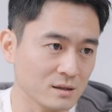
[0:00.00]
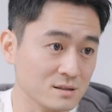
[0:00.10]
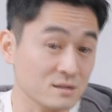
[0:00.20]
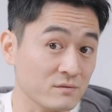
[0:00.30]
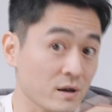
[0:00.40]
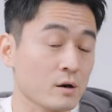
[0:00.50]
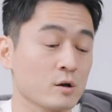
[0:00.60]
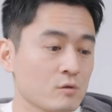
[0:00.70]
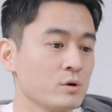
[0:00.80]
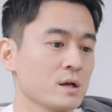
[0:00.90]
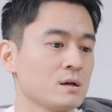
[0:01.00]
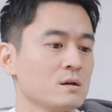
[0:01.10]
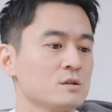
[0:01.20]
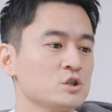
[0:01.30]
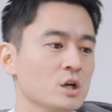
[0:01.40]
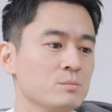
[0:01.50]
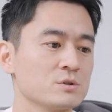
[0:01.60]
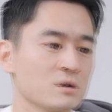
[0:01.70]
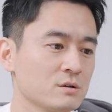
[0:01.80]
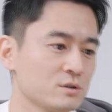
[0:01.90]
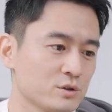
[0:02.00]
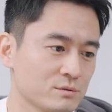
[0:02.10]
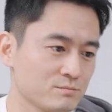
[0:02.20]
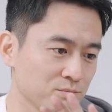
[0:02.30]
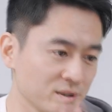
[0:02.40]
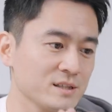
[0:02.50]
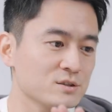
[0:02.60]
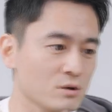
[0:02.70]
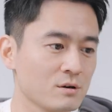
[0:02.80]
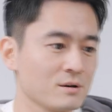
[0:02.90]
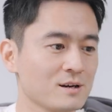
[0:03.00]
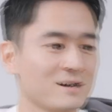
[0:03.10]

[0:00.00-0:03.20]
This is a very quick job, so please don't